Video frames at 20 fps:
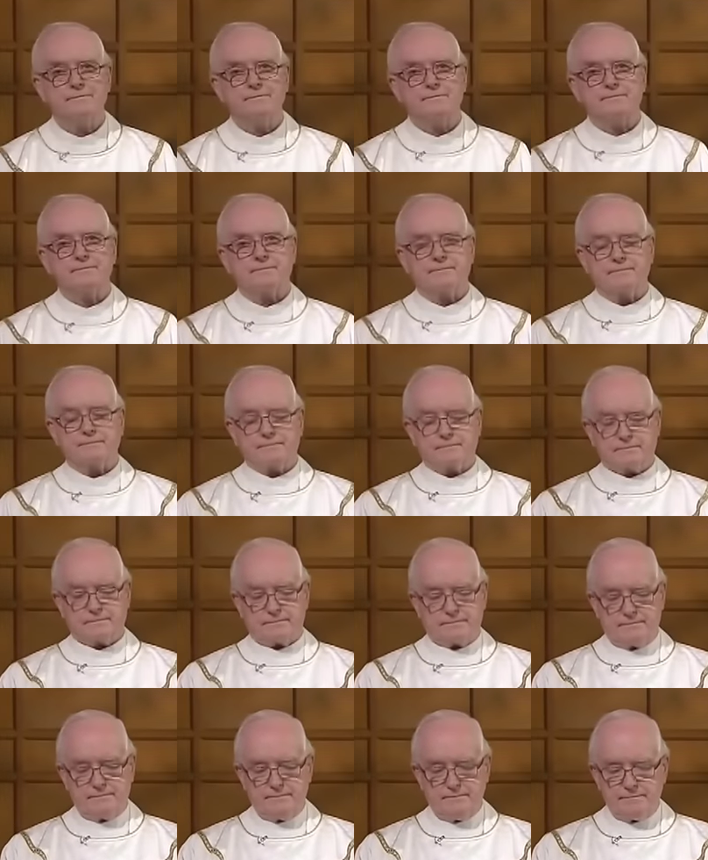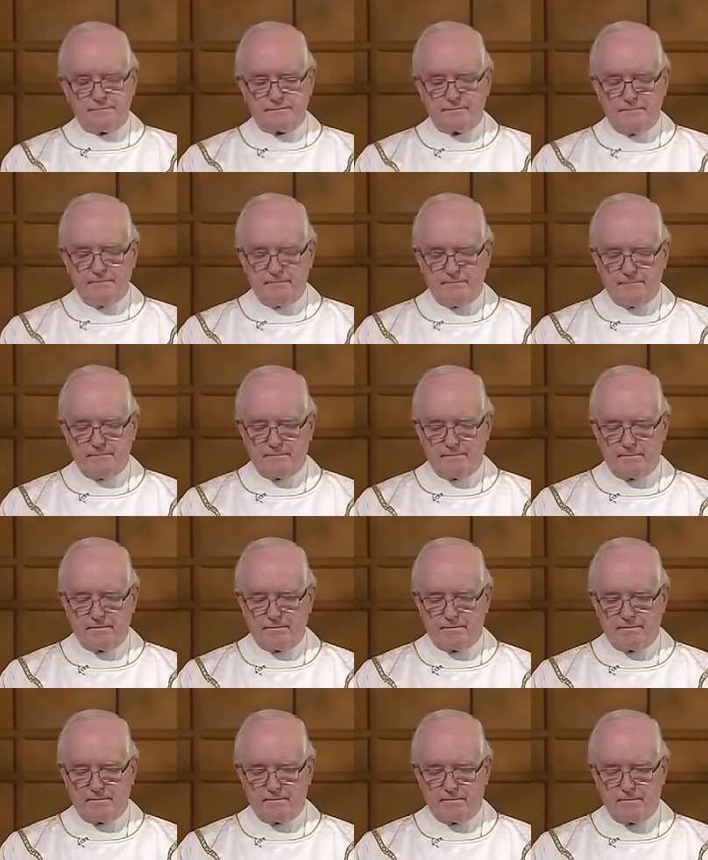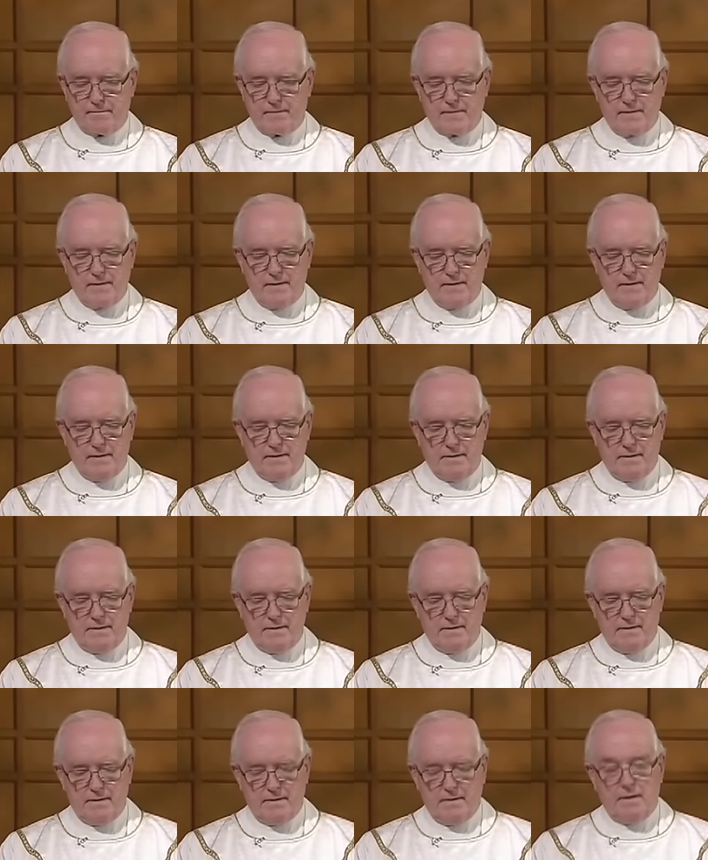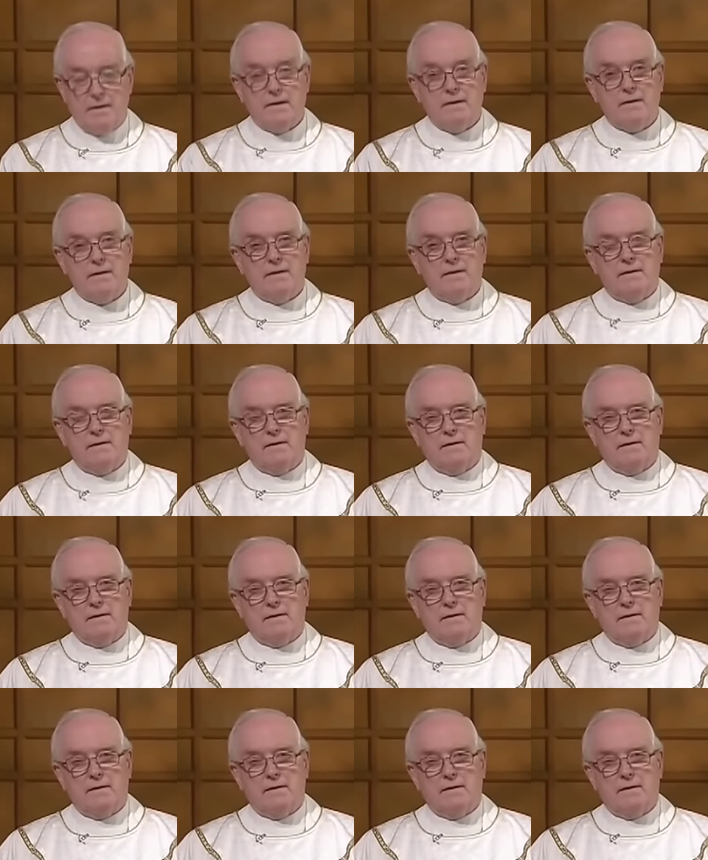Nothing is said.